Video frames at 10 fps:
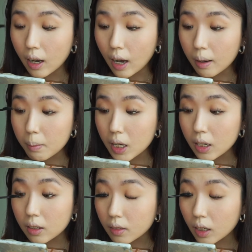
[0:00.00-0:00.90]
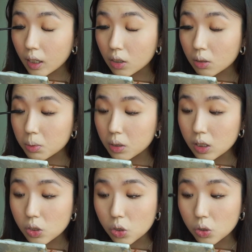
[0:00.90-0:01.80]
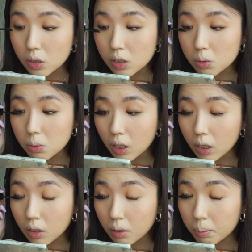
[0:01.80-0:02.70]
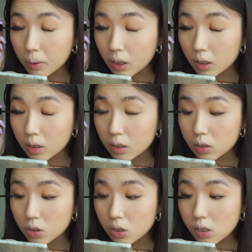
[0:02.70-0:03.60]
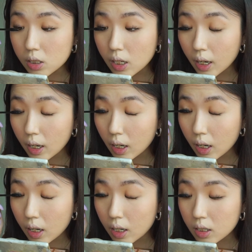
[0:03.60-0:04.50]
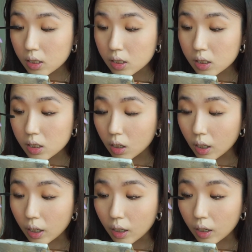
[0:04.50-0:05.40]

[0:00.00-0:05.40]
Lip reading: I mean, I normally do as well, but today is a